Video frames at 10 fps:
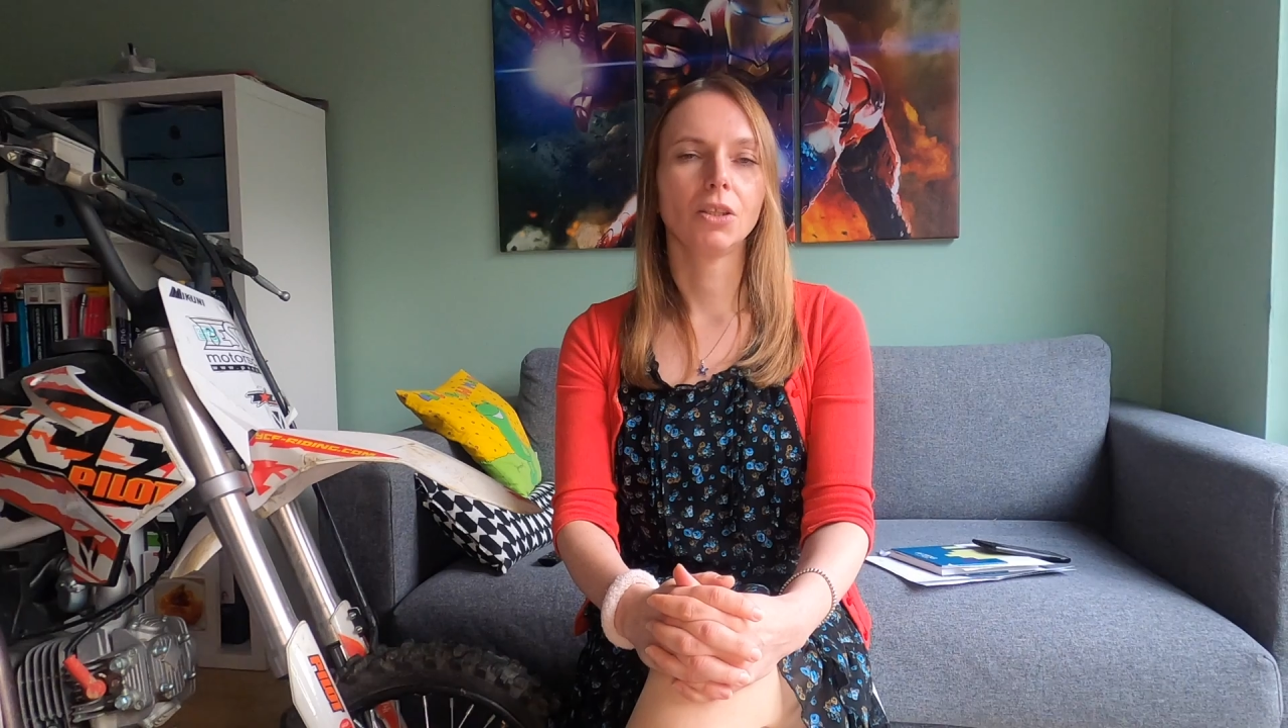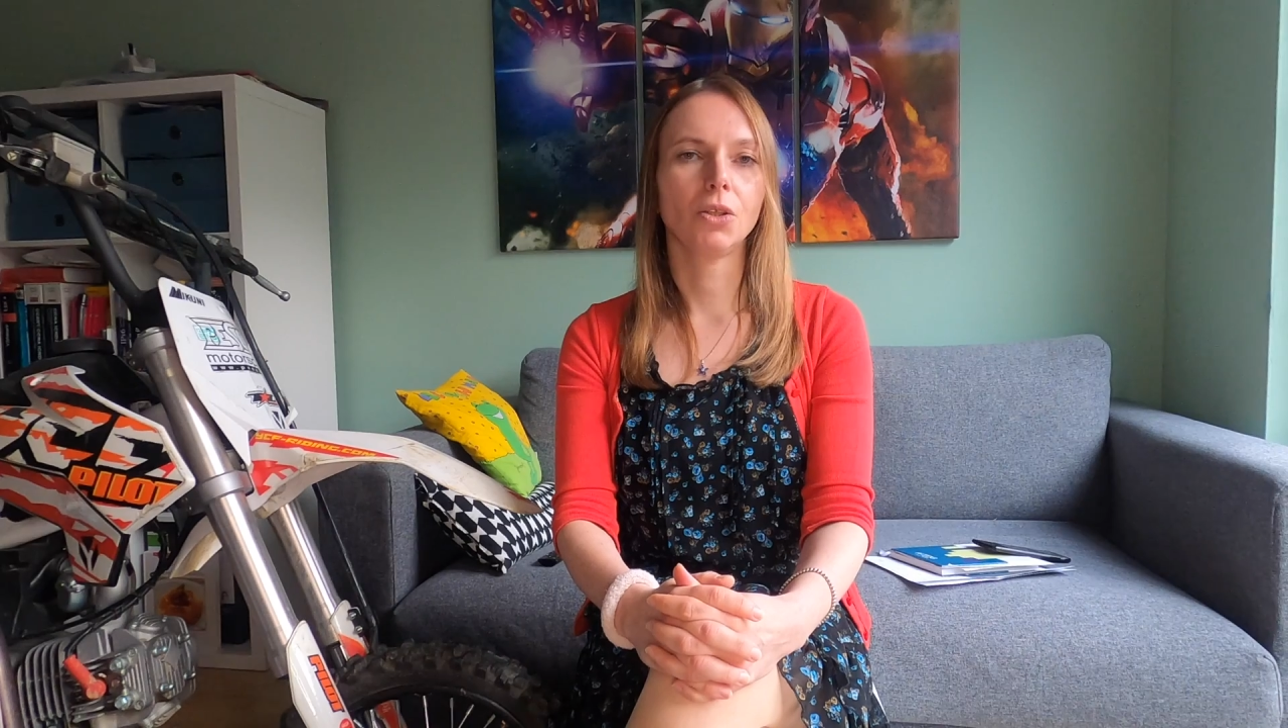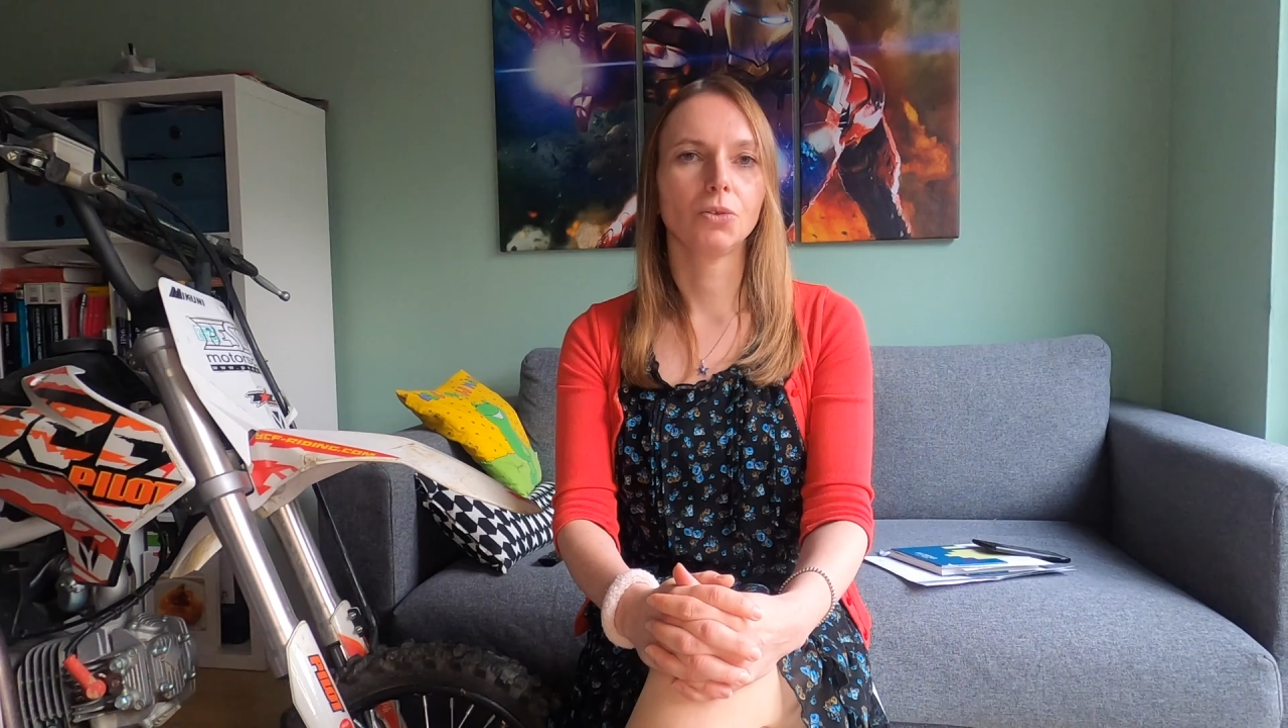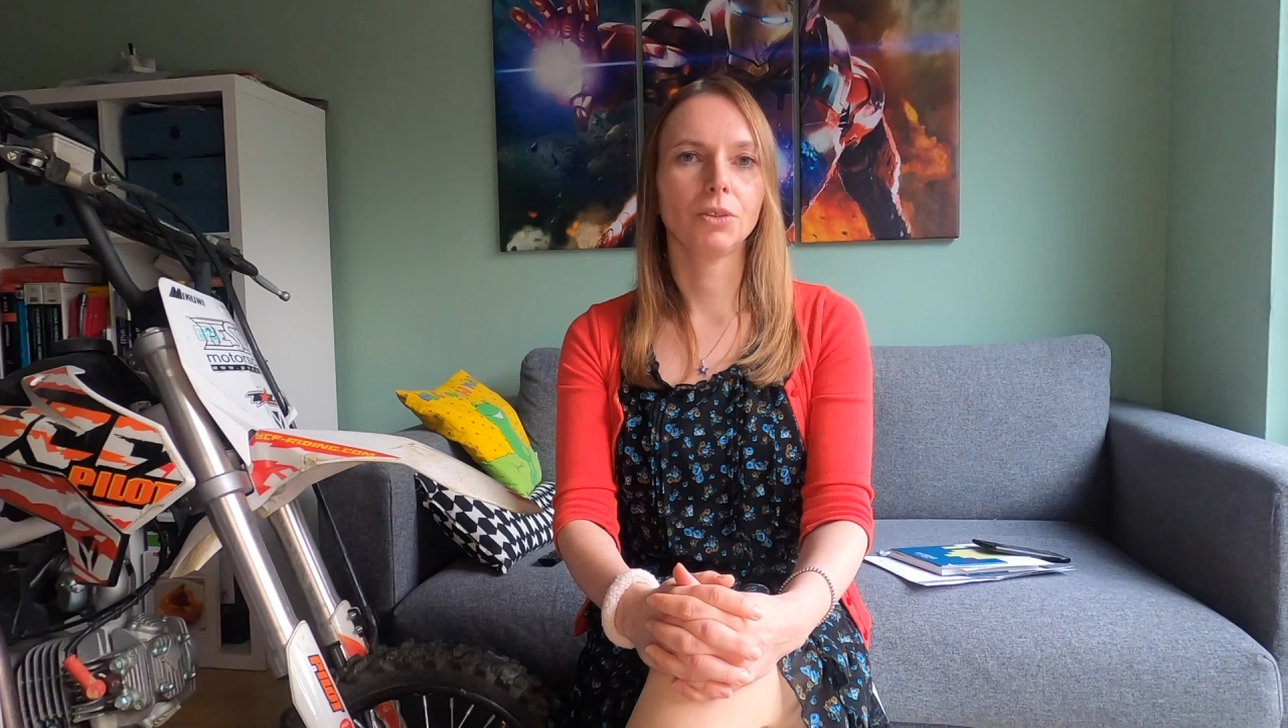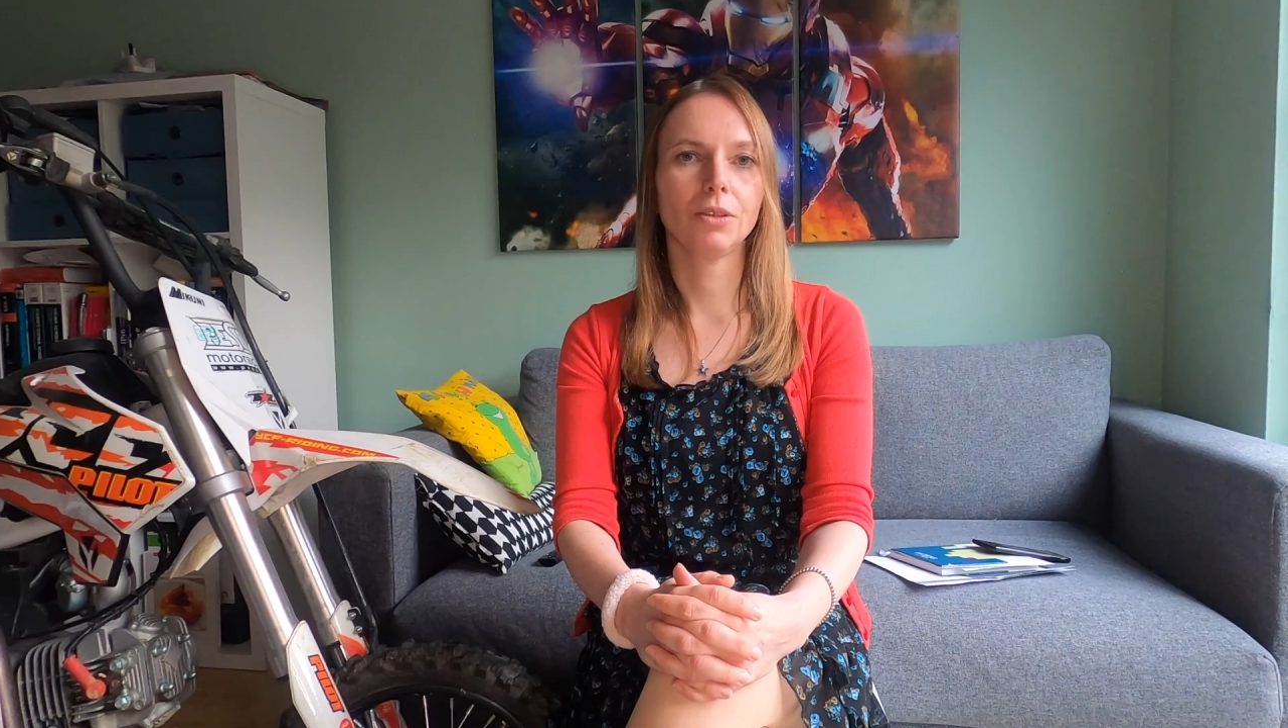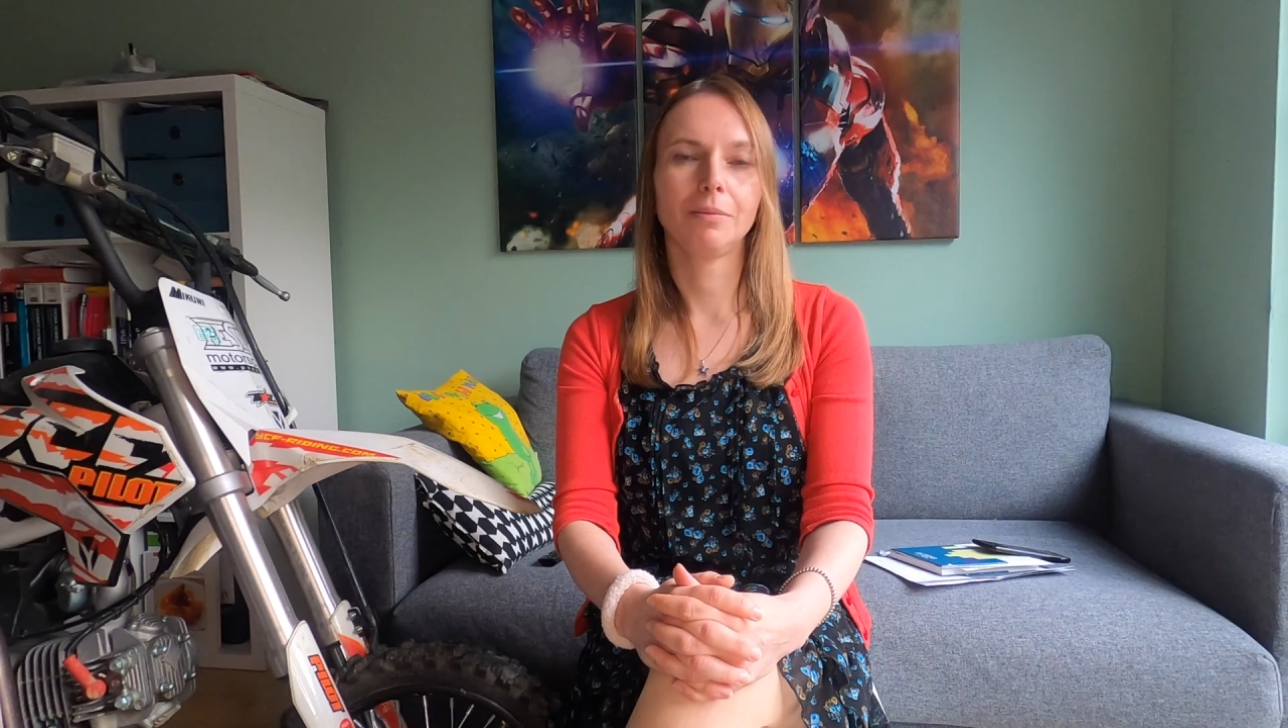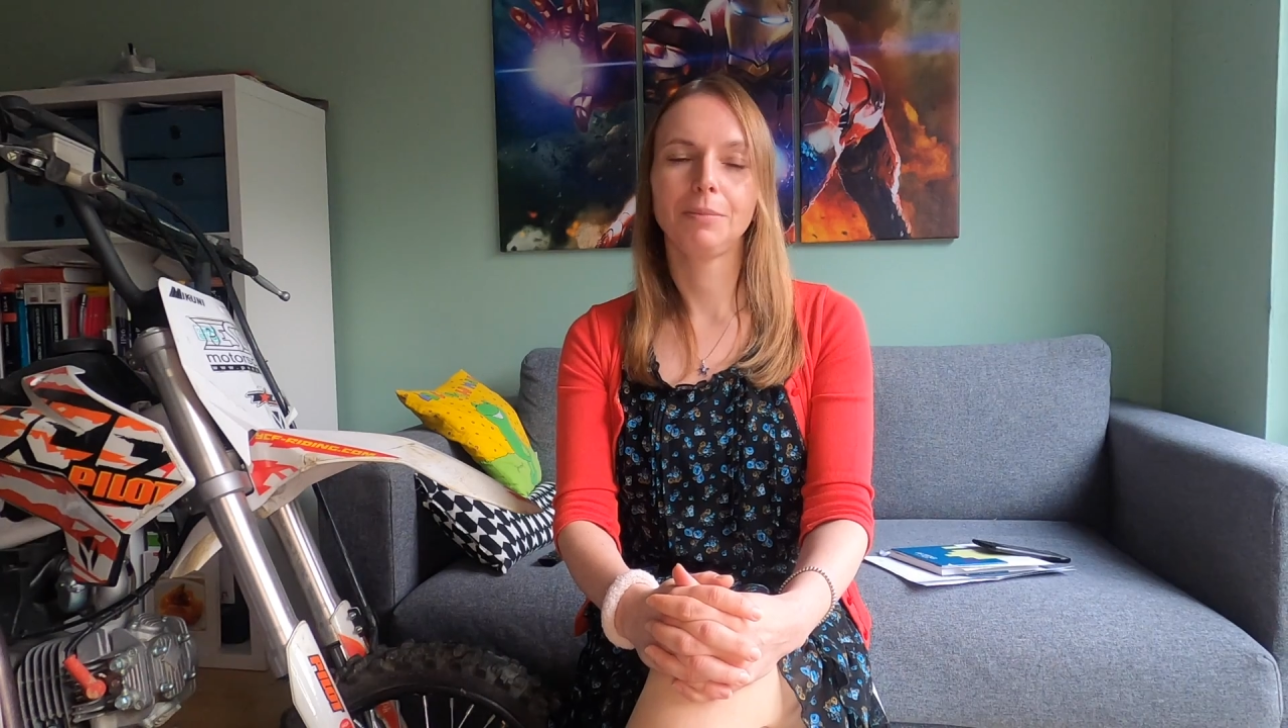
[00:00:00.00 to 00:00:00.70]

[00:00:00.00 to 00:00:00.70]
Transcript: notice